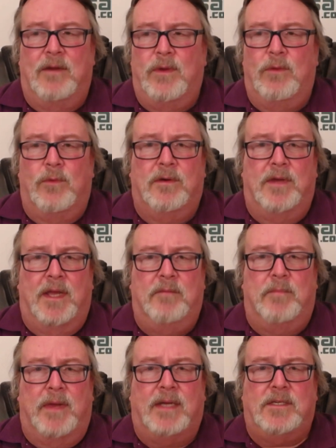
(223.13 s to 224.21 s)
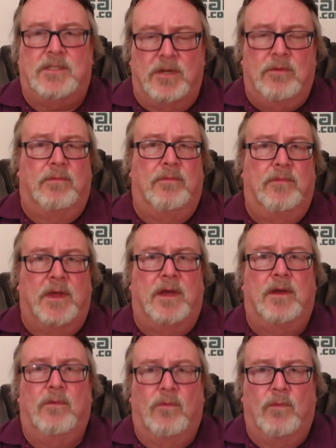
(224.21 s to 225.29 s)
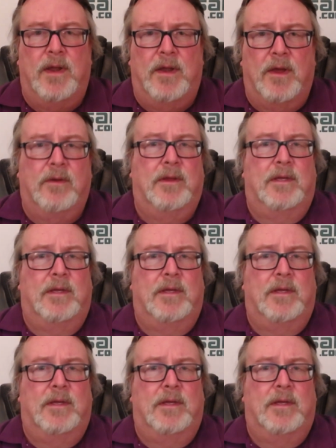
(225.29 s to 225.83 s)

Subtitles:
and we will head back to the window.